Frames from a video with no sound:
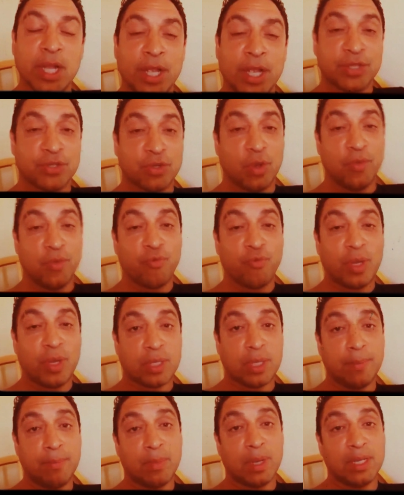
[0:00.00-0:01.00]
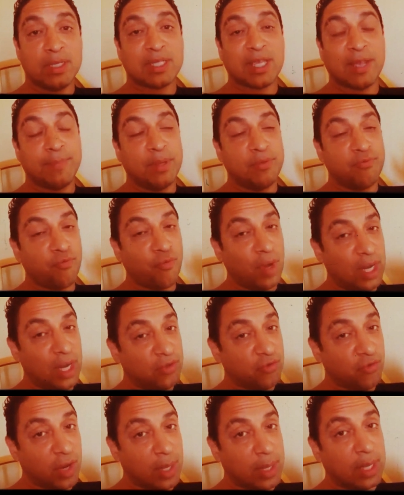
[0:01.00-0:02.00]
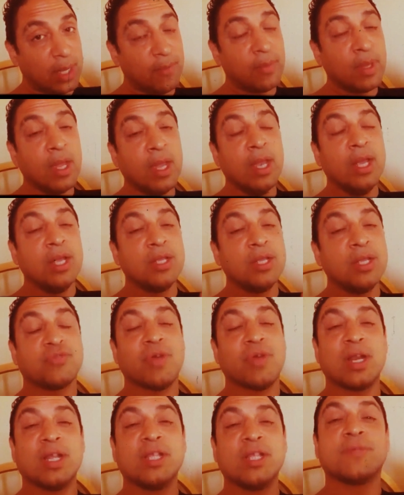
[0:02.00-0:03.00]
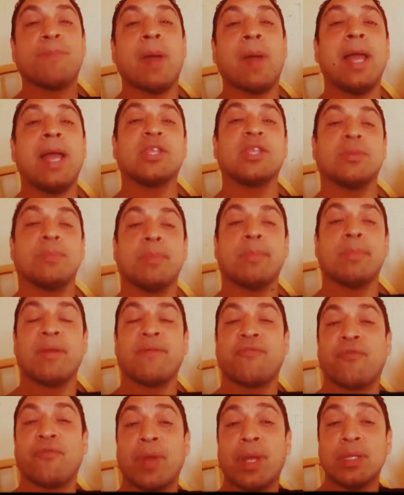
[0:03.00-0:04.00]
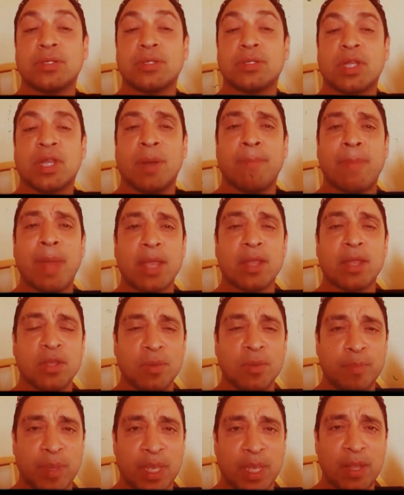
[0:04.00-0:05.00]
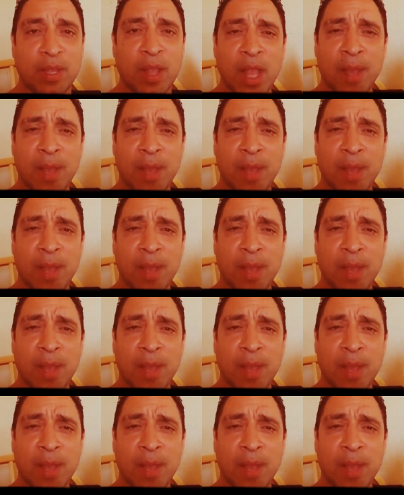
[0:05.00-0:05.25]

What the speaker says: So in recent months, I've been really training to try to inspire some of my friends to come back and compete,